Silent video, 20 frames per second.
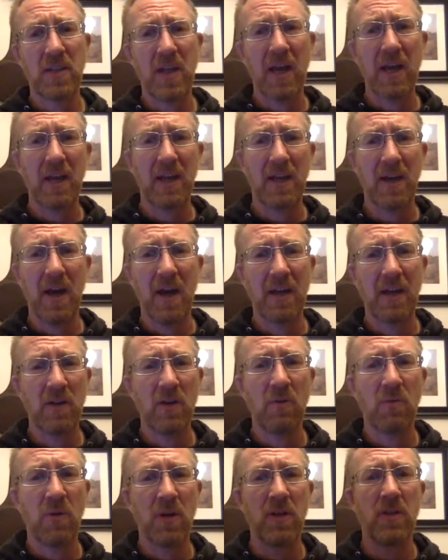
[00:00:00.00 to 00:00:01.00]
I
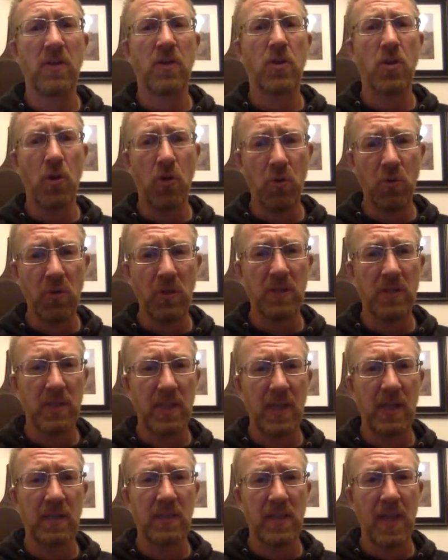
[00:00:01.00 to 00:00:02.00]
know one of the coolest
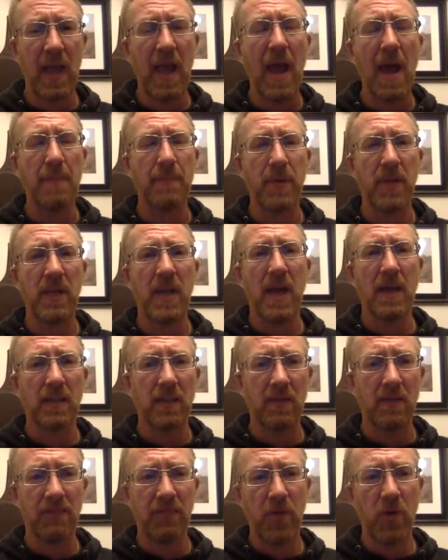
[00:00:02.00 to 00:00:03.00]
things that happened at
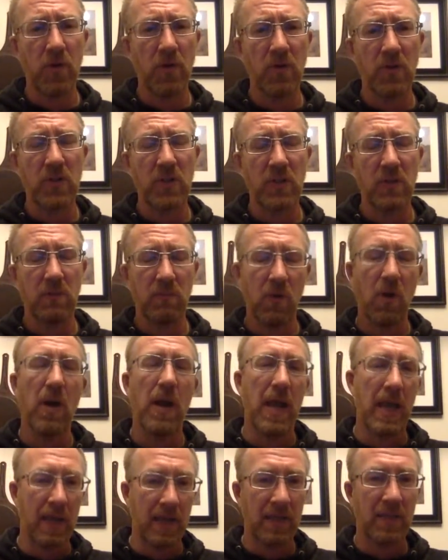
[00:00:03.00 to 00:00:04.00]
the first,
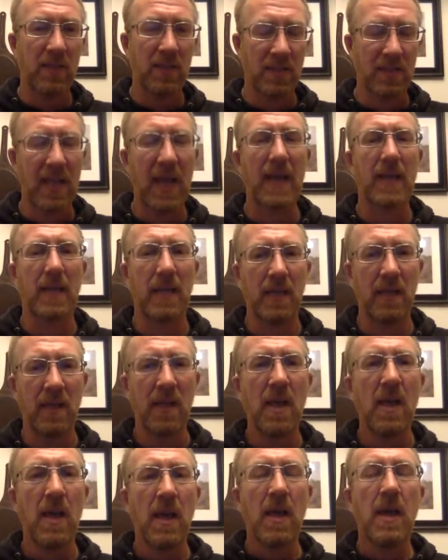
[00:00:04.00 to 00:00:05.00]
and at the second,
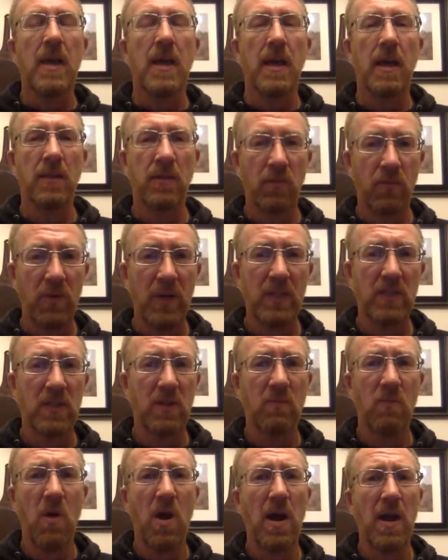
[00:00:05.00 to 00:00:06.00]
and the
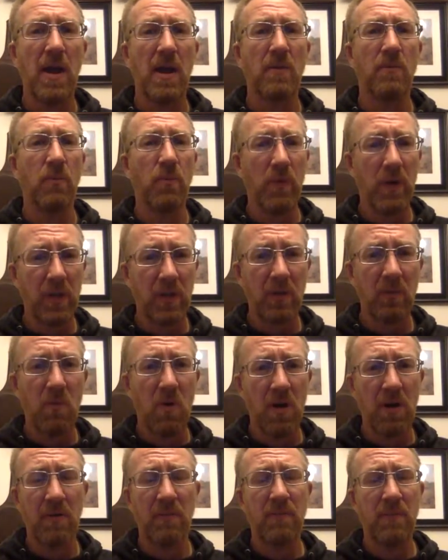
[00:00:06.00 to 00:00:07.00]
reason why I really
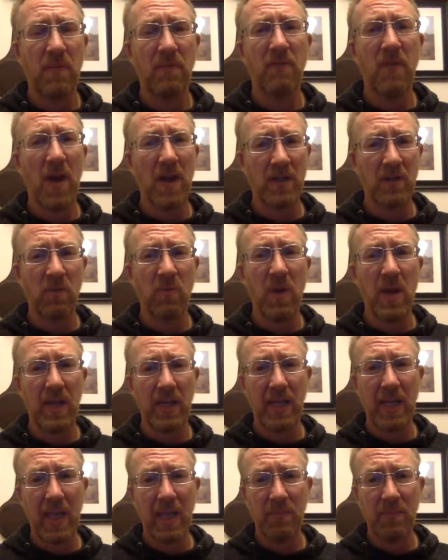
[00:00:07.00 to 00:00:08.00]
want to find a way to
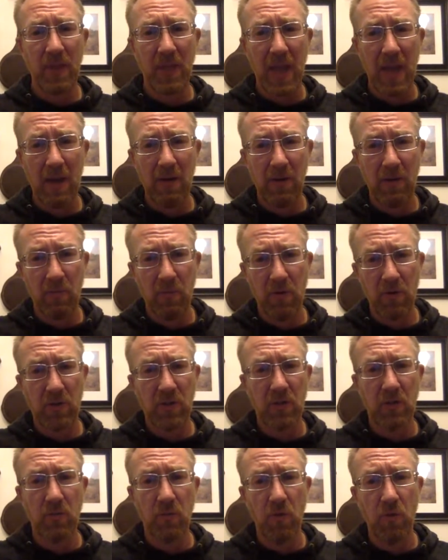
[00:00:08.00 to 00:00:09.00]
keep the Coyote
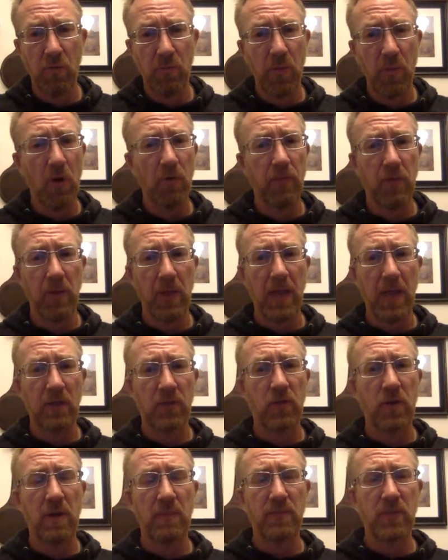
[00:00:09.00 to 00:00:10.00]
Works group overland
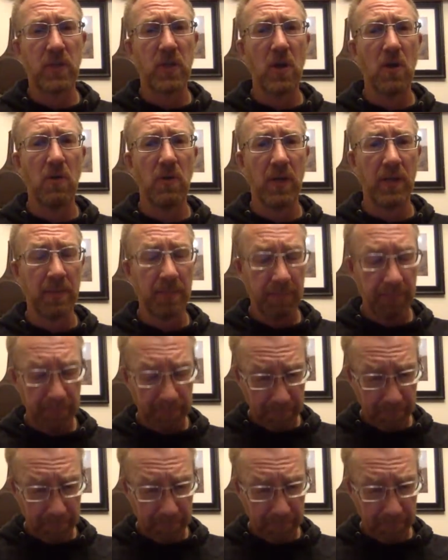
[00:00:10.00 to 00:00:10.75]
trips going